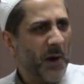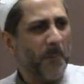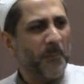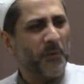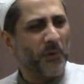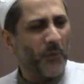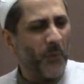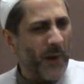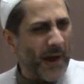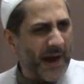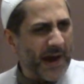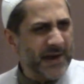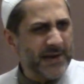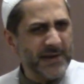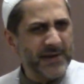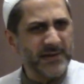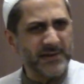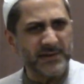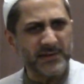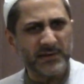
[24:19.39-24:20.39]

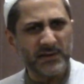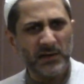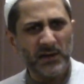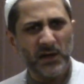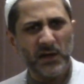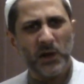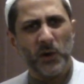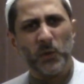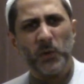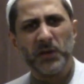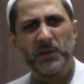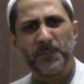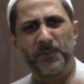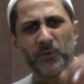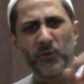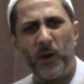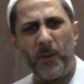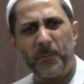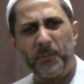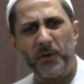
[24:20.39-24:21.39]
provided with
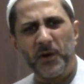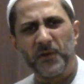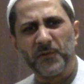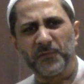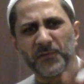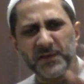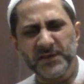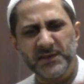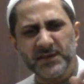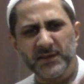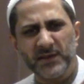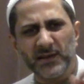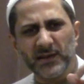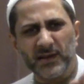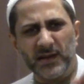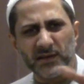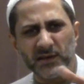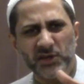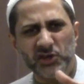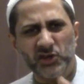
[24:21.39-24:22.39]
proper physical
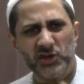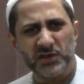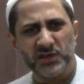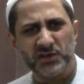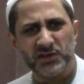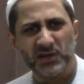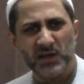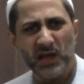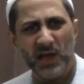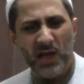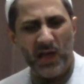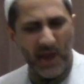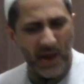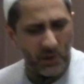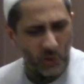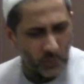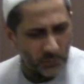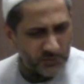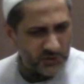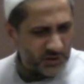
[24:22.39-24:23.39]
conditions
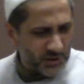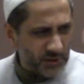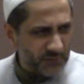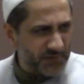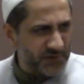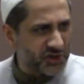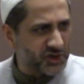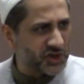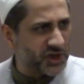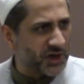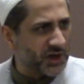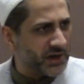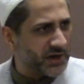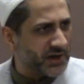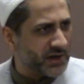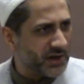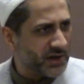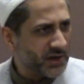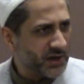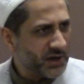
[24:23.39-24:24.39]
and observe its
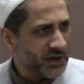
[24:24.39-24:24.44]
journey,